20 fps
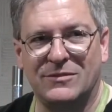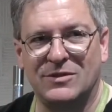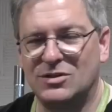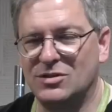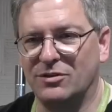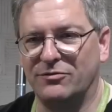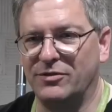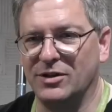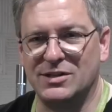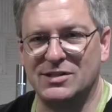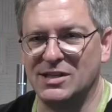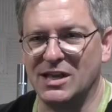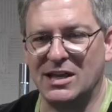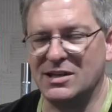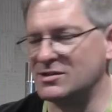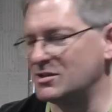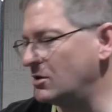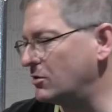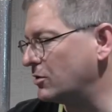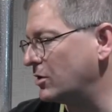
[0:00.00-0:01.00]
2-foot C
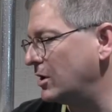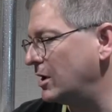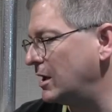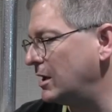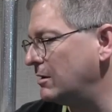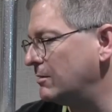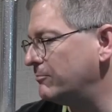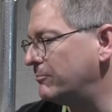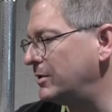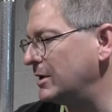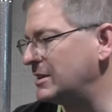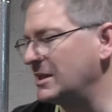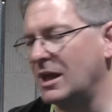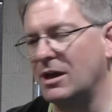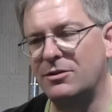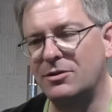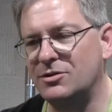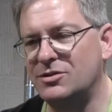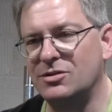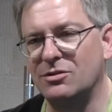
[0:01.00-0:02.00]
is no good, but the
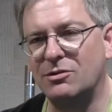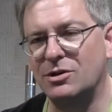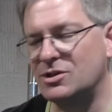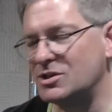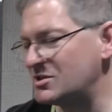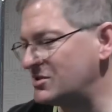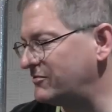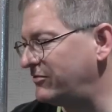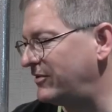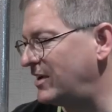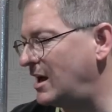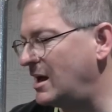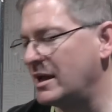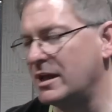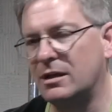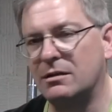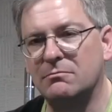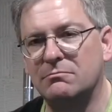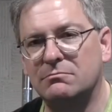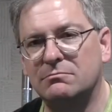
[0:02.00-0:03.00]
other two are just
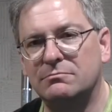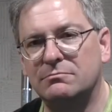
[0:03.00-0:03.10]
fine.